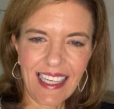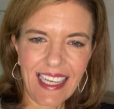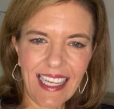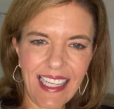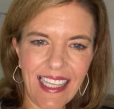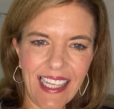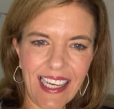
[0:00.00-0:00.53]

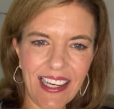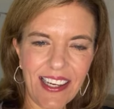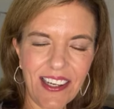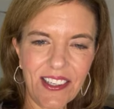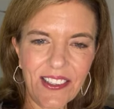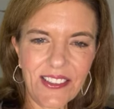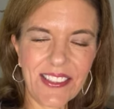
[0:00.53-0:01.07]

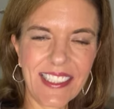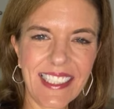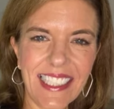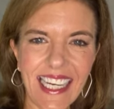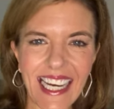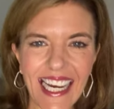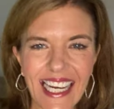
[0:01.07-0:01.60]
Hello.
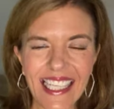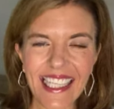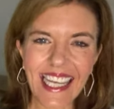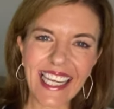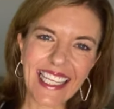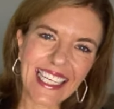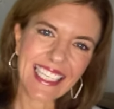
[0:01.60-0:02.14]
Hi,
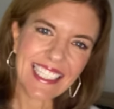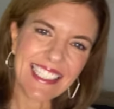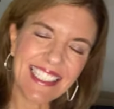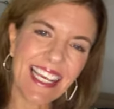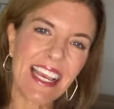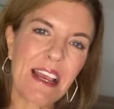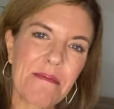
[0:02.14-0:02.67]
ladies.
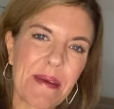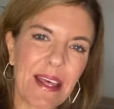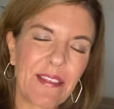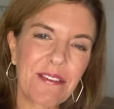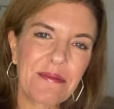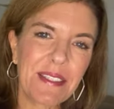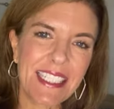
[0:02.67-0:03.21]
Beth
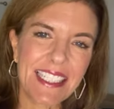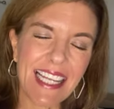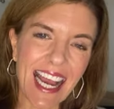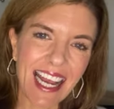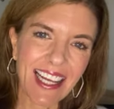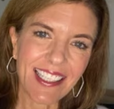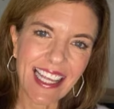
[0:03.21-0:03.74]
from Be
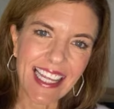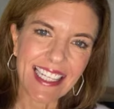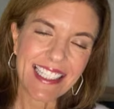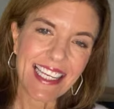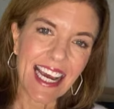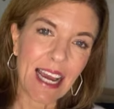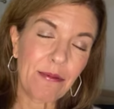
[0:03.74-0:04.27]
Styled, and it's
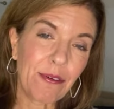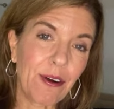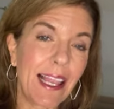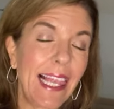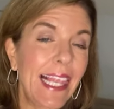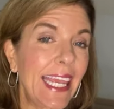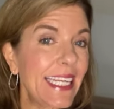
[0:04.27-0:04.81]
time for a
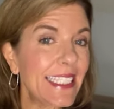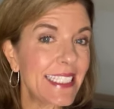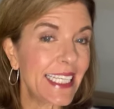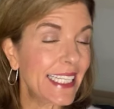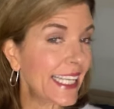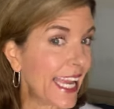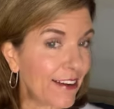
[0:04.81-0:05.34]
late
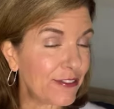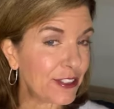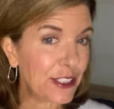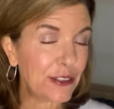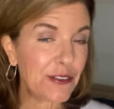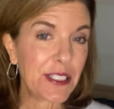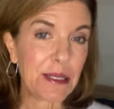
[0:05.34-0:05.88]
in the
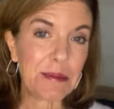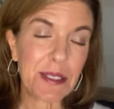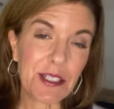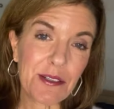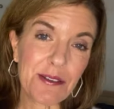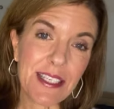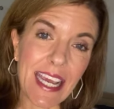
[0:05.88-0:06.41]
afternoon Tipsy
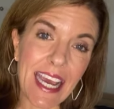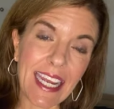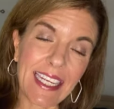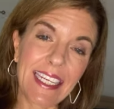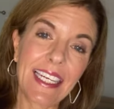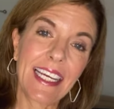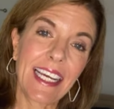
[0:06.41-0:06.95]

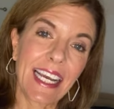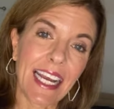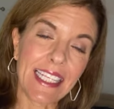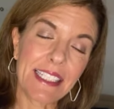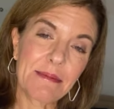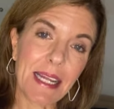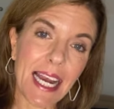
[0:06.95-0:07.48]
Tuesday.
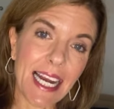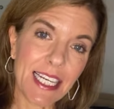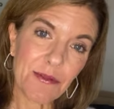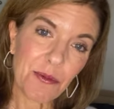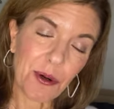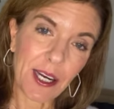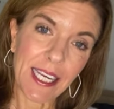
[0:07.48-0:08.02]
Had some guys
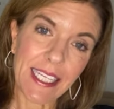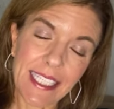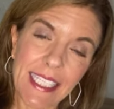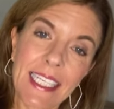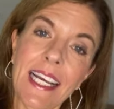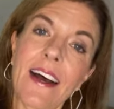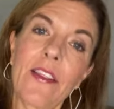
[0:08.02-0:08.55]
working
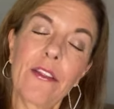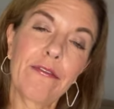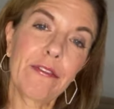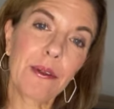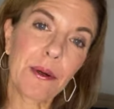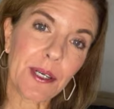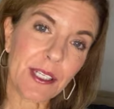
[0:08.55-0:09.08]
on the
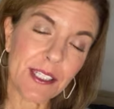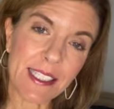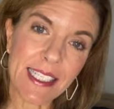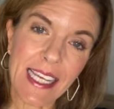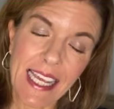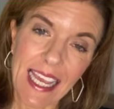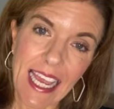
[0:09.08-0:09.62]
floors
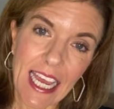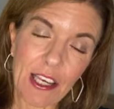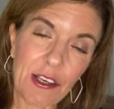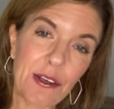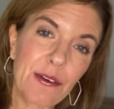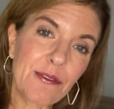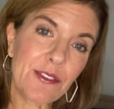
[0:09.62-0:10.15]
at
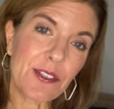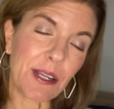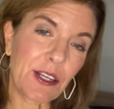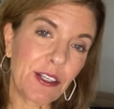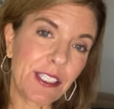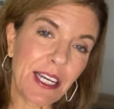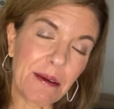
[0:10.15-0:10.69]
noon, so I
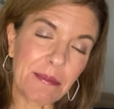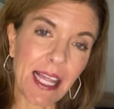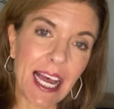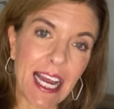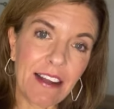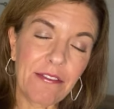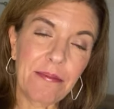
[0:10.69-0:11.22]
couldn't come
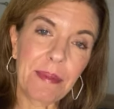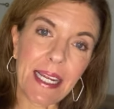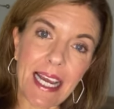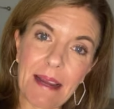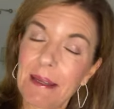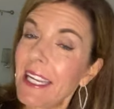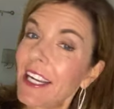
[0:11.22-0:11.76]
live, but
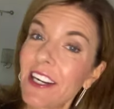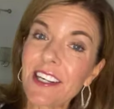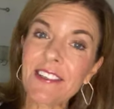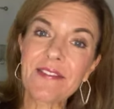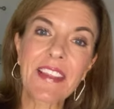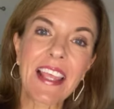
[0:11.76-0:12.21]
I'm here